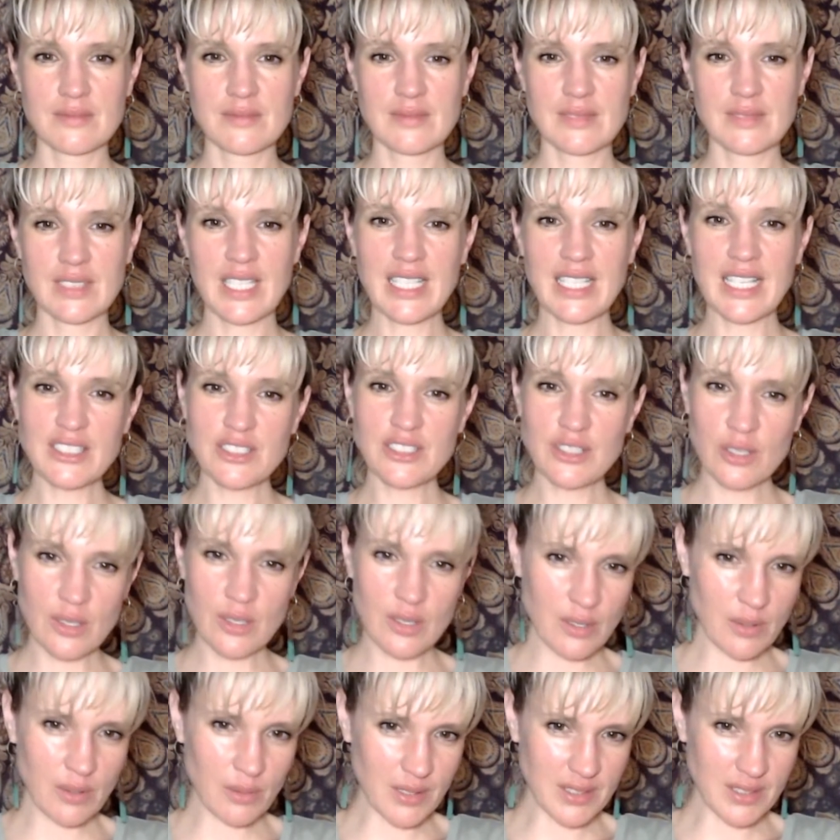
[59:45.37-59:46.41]
Unless
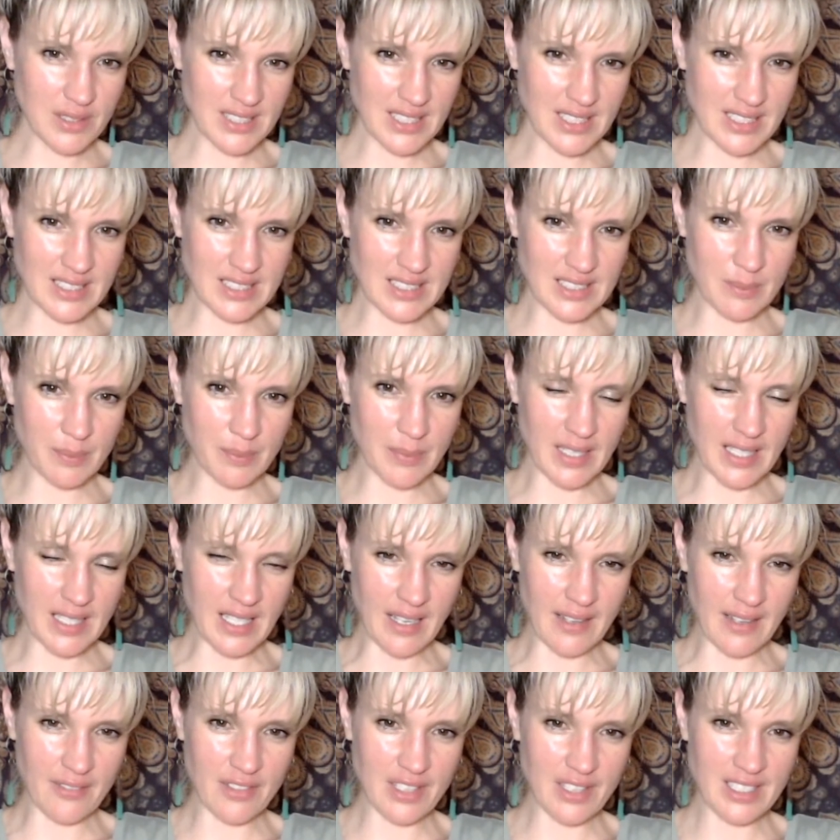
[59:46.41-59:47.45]
you're wanting to speak,
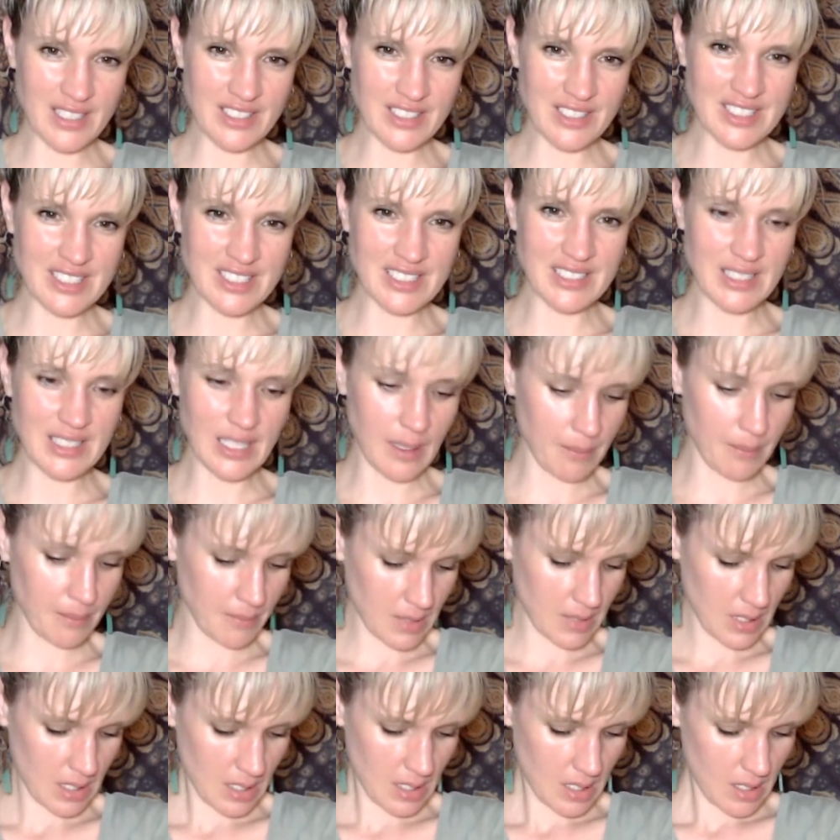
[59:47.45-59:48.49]
Ivan, you just
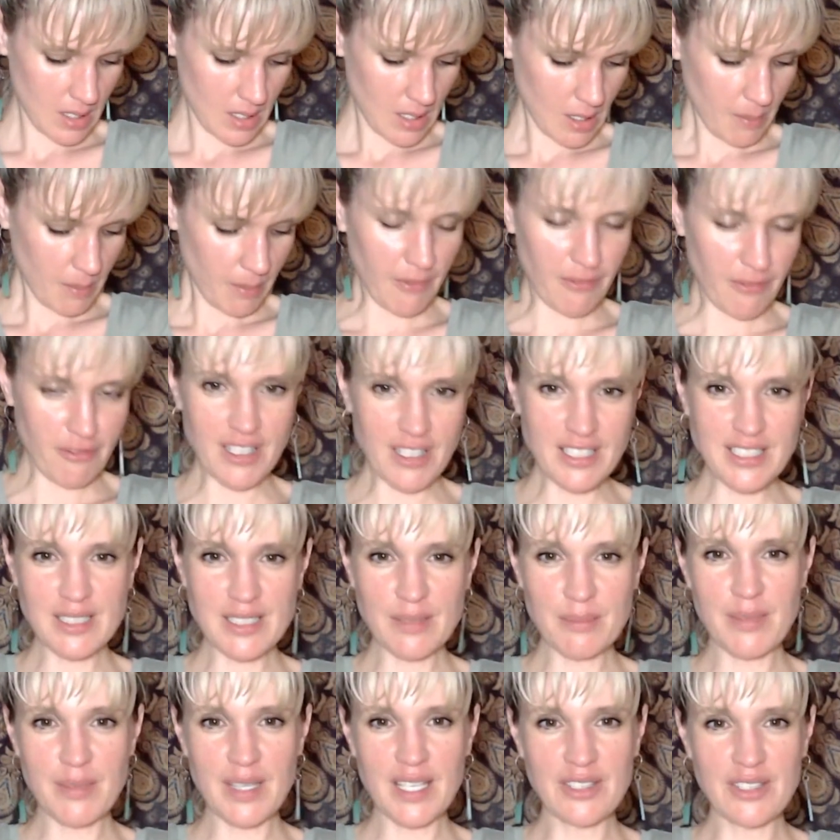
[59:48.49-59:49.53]
befriended
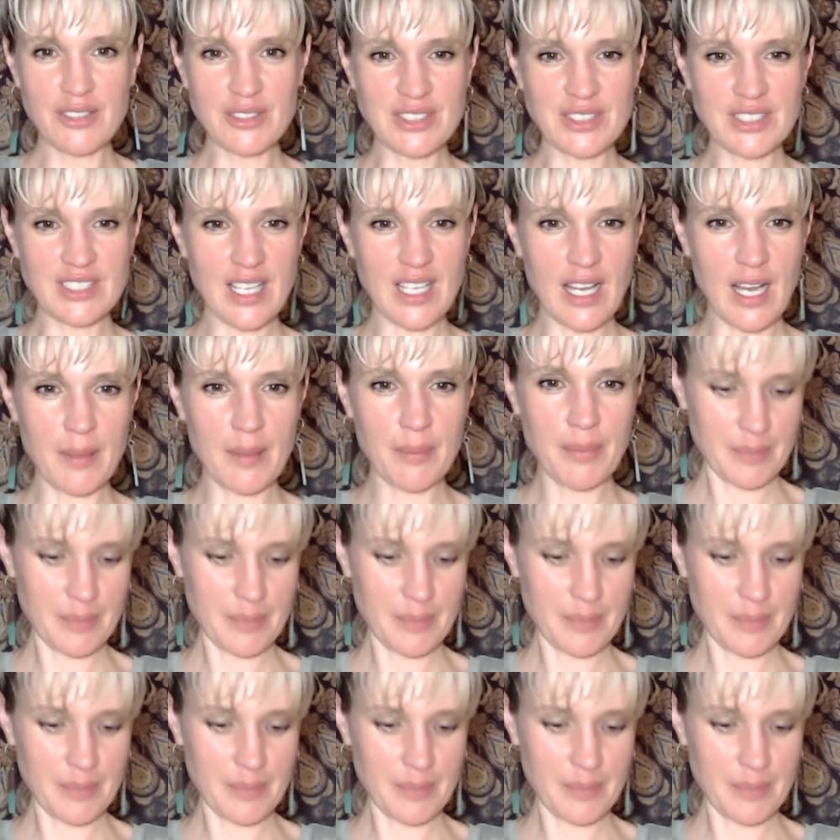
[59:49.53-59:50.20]
me on Skype.